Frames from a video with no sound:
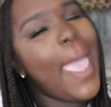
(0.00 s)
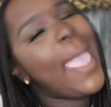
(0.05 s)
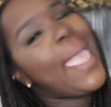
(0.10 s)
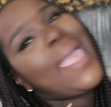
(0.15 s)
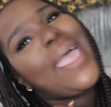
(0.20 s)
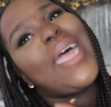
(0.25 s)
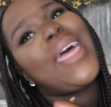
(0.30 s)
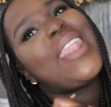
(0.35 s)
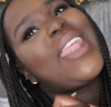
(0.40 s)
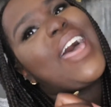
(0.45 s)

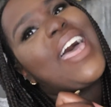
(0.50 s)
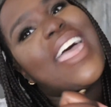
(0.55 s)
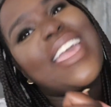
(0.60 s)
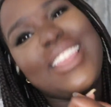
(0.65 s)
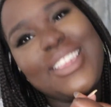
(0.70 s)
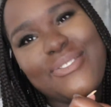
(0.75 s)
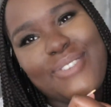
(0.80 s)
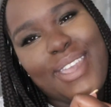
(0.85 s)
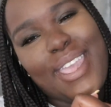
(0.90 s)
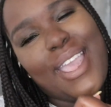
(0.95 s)
And
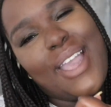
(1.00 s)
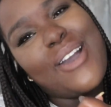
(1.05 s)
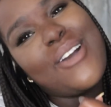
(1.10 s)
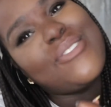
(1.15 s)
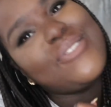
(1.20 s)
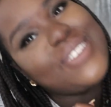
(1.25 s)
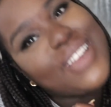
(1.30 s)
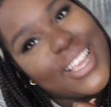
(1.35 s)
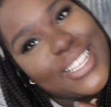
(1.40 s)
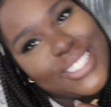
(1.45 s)
anyway, I
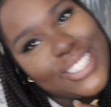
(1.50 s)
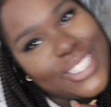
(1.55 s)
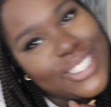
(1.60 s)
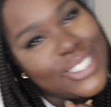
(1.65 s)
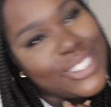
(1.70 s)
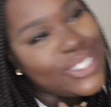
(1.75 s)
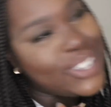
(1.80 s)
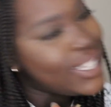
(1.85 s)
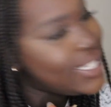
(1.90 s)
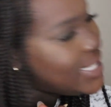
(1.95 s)
hope you guys
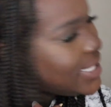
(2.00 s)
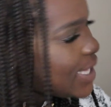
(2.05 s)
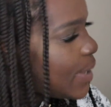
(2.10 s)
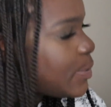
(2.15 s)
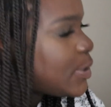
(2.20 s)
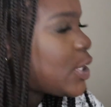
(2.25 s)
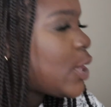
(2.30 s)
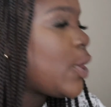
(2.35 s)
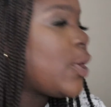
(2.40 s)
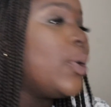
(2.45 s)
enjoyed this
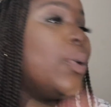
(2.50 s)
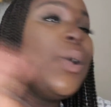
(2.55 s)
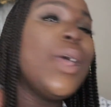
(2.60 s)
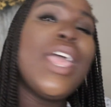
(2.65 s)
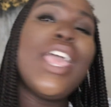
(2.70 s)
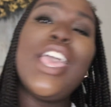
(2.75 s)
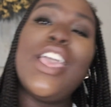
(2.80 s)
episode.